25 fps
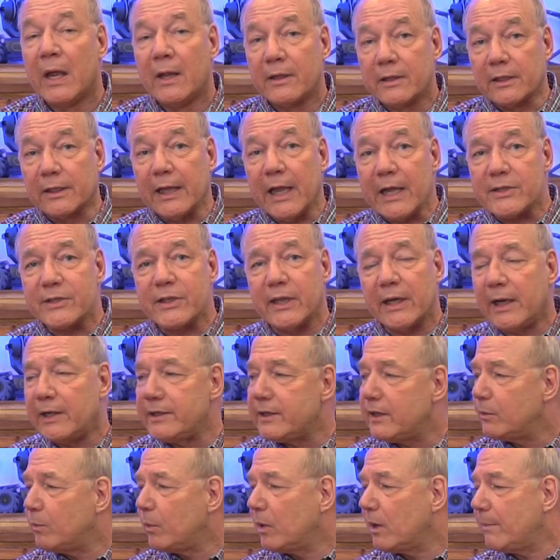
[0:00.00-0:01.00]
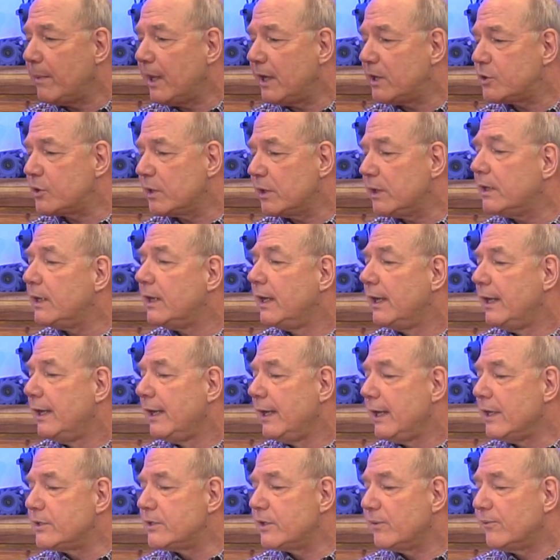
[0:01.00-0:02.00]
The last thing I did want to mention
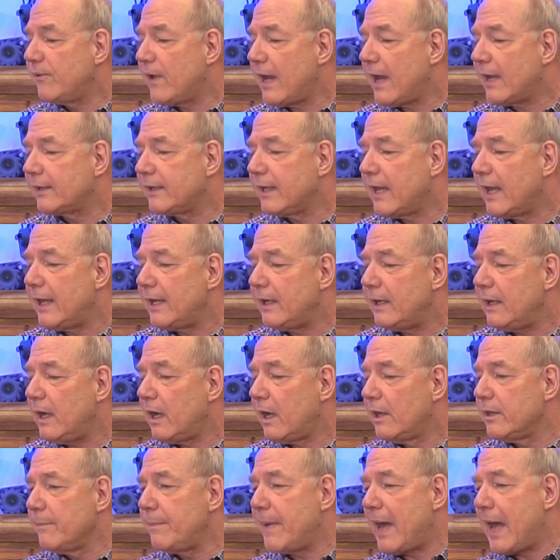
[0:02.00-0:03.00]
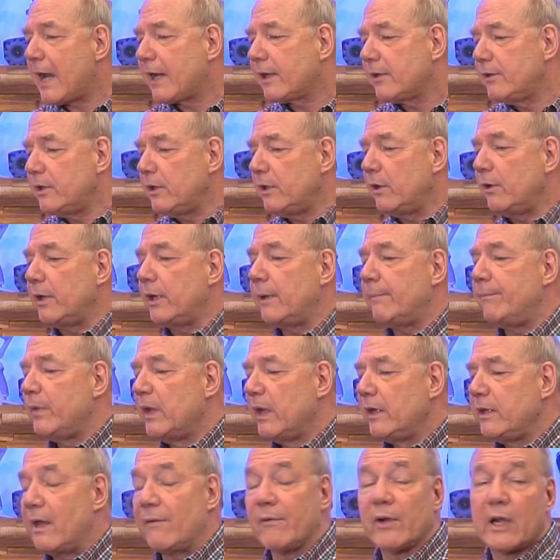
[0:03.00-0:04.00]
is the fact that on the back of the unit,
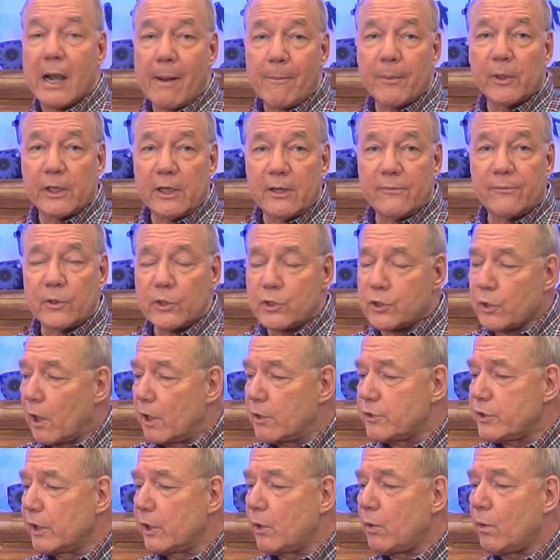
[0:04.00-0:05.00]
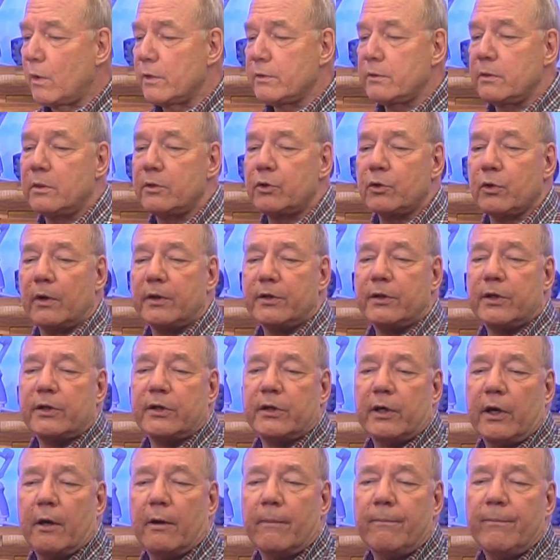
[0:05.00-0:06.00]
you have a couple of different charging choices
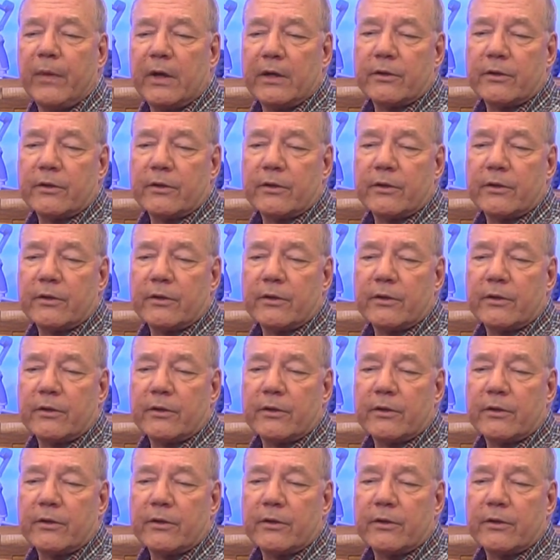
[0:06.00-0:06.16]
here.